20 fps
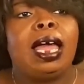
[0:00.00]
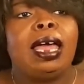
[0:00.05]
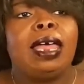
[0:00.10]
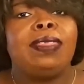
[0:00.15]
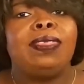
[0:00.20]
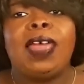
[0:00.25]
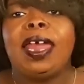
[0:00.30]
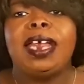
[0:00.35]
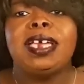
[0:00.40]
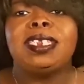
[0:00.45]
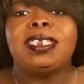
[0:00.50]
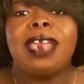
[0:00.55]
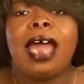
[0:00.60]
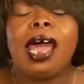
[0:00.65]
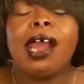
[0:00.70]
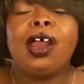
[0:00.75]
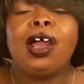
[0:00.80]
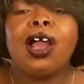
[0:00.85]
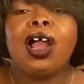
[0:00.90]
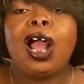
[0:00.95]
that it's
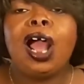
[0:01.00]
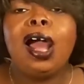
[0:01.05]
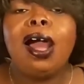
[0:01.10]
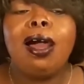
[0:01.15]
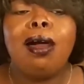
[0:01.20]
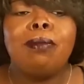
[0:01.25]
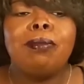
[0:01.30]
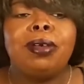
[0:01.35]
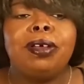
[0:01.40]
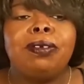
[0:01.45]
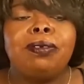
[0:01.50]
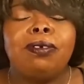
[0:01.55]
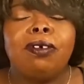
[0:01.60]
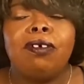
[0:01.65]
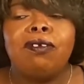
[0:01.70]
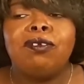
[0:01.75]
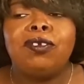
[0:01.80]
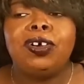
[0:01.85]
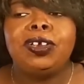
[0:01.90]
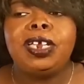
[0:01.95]
not uncommon
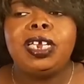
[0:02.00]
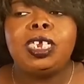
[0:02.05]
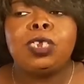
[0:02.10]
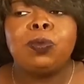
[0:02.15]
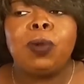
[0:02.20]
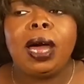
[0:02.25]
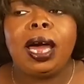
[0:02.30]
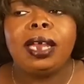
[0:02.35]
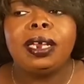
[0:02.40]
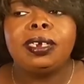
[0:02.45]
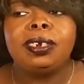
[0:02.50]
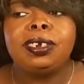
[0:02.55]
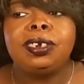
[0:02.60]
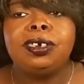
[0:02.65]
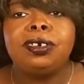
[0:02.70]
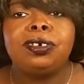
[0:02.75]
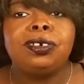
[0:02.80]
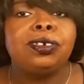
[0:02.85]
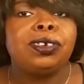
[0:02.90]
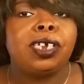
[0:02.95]
for these
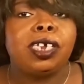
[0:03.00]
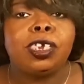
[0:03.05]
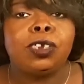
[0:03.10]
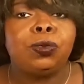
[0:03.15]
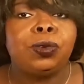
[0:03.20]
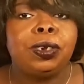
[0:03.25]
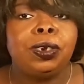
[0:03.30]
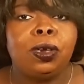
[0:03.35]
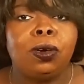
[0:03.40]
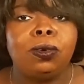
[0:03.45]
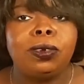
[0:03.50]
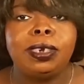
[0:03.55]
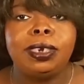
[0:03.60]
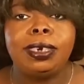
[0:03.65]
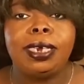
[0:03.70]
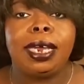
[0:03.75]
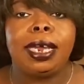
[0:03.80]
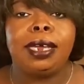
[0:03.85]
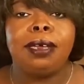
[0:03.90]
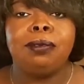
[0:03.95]
politicians, as we know
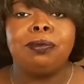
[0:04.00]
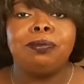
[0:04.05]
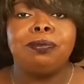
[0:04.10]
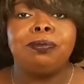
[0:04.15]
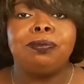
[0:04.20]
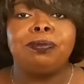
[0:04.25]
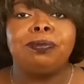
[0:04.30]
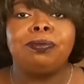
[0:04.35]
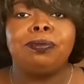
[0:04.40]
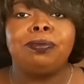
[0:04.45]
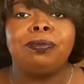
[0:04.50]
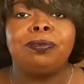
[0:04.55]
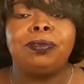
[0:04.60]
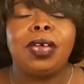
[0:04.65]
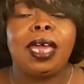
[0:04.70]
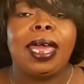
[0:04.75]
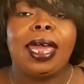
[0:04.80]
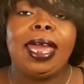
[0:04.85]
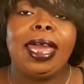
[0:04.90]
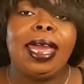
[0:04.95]
today,
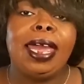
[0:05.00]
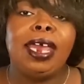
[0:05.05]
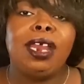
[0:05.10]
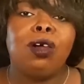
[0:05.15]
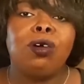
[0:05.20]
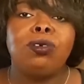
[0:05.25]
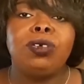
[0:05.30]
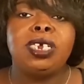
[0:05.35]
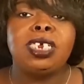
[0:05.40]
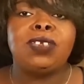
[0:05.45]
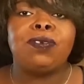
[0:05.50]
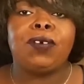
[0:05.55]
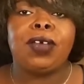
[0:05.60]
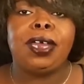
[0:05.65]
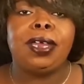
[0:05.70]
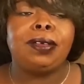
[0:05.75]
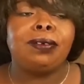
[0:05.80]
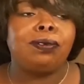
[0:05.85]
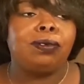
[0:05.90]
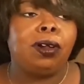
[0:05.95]
and on this
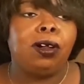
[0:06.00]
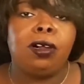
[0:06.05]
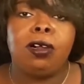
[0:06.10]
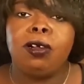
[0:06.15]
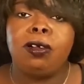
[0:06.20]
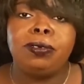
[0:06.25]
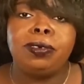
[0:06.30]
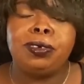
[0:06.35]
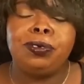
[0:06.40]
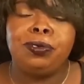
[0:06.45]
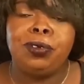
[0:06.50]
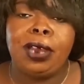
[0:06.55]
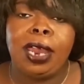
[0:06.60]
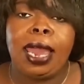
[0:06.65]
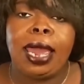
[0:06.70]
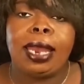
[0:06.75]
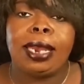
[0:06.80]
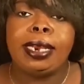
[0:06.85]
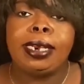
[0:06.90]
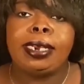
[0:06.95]
fake uh,
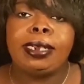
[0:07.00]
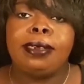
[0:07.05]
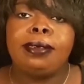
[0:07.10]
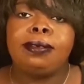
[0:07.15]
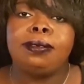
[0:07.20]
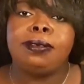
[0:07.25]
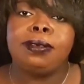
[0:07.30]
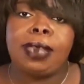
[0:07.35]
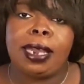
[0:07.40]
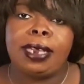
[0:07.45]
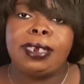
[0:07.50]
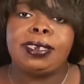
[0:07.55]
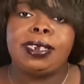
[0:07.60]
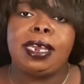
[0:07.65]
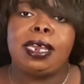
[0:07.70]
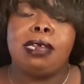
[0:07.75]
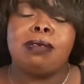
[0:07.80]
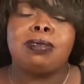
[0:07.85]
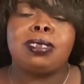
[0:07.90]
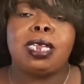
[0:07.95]
reality
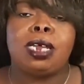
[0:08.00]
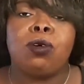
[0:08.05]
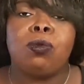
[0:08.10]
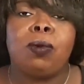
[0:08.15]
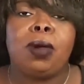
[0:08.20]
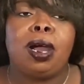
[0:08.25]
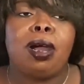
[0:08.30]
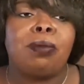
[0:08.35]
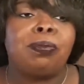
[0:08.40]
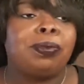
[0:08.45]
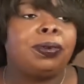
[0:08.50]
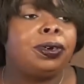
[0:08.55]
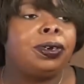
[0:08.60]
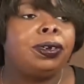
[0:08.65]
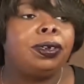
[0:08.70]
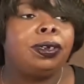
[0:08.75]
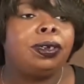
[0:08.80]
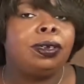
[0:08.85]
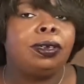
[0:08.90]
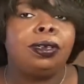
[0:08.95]
nighttime soap opera,
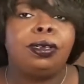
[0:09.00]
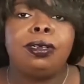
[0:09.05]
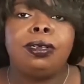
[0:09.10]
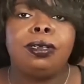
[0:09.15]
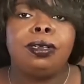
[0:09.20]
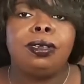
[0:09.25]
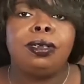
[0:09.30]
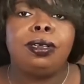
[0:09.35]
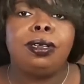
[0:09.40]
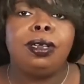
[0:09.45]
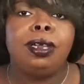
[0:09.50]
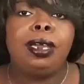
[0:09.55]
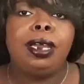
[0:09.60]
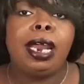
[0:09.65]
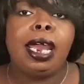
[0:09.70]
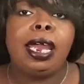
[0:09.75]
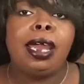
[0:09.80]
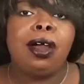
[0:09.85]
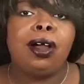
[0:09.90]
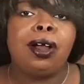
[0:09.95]
it
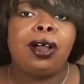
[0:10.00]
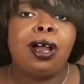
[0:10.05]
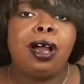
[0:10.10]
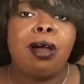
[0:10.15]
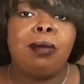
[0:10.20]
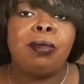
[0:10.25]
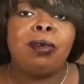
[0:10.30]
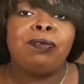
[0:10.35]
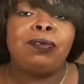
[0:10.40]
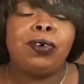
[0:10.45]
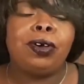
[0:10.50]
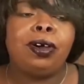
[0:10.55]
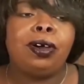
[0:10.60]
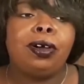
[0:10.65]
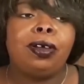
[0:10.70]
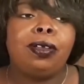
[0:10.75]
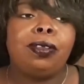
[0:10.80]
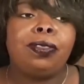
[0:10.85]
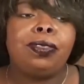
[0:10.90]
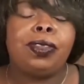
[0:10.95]
ain't uncommon
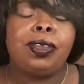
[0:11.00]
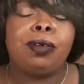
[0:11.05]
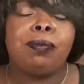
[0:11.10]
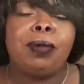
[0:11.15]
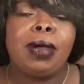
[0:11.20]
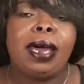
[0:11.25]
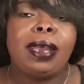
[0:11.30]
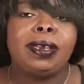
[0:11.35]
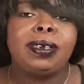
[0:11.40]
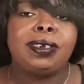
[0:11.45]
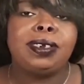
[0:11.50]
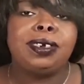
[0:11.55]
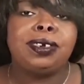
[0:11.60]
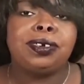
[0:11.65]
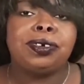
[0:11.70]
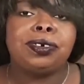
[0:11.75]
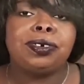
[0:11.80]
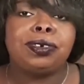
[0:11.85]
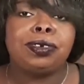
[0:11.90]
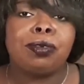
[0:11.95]
for the
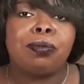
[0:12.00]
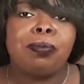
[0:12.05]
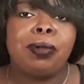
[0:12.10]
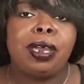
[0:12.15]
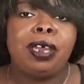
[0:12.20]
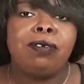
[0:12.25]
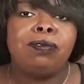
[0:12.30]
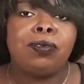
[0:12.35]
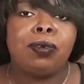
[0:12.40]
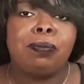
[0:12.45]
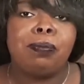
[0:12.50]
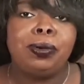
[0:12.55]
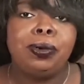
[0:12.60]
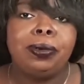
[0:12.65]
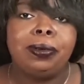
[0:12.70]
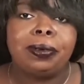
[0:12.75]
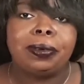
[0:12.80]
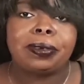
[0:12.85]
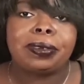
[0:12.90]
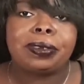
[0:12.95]
politicians to pay for
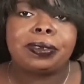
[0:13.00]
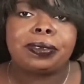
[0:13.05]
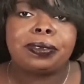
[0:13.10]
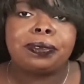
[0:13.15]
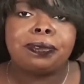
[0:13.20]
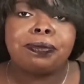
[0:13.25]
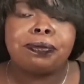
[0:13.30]
pools.